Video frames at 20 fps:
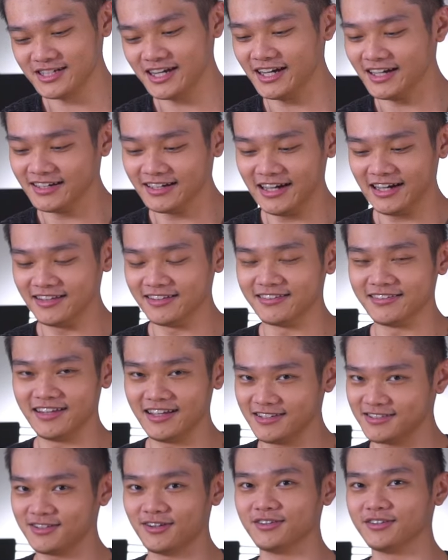jack, and
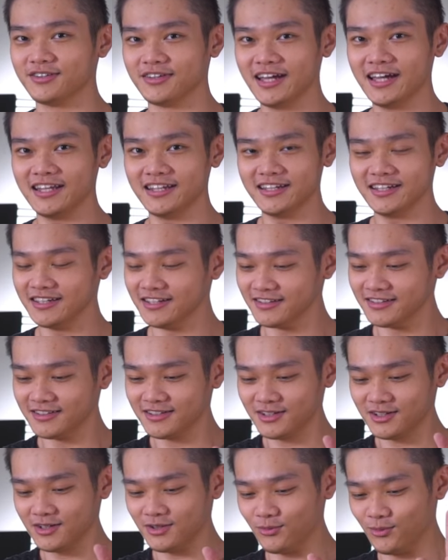that's all you get here.
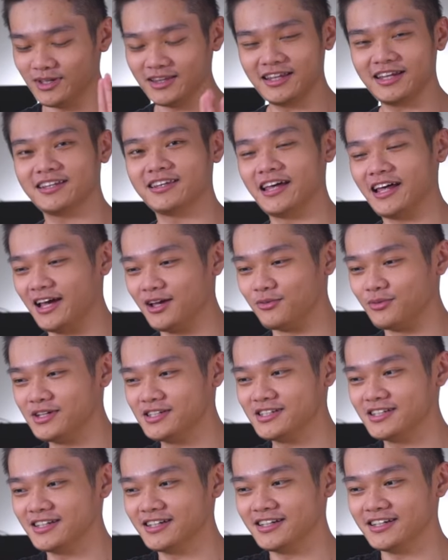One thing that I
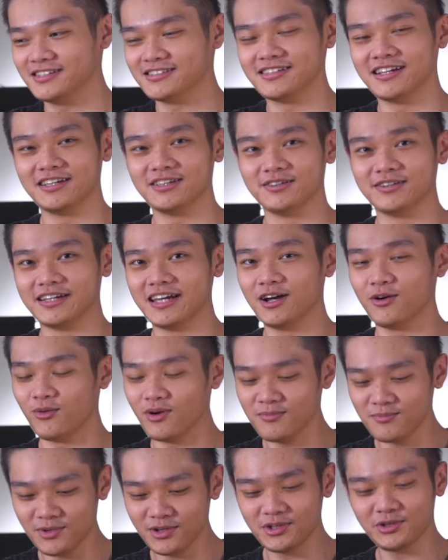wish here is that you get
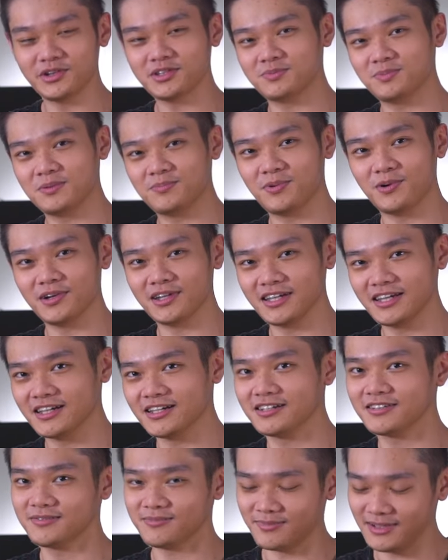one more U S B port
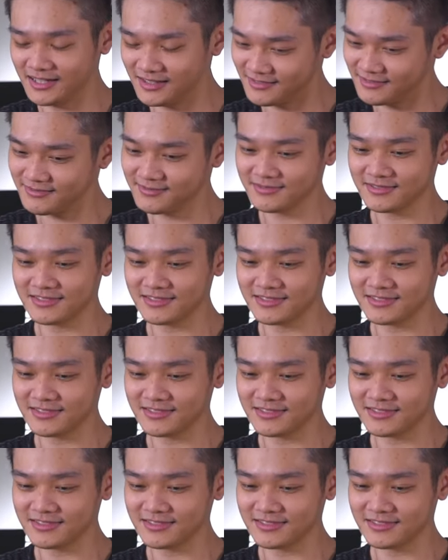here, but